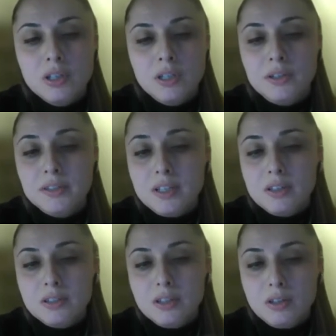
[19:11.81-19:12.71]
There's
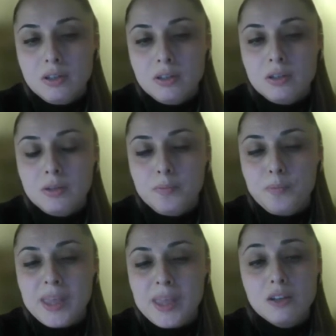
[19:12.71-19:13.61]
also
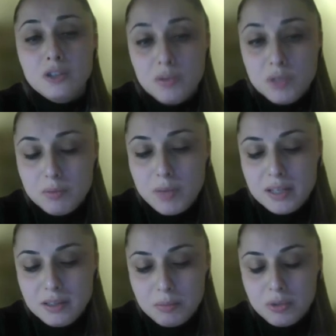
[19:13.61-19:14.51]

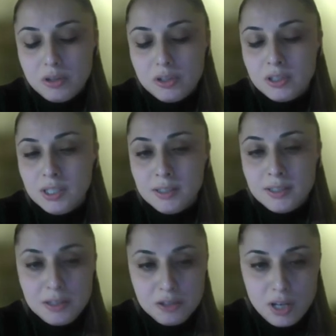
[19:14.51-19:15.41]
Gauss-Newton-based approach in
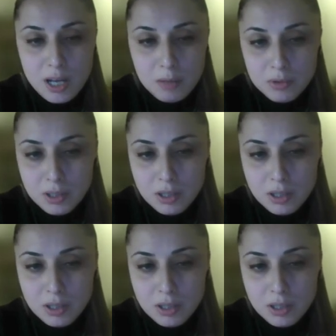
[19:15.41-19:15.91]
TensorLab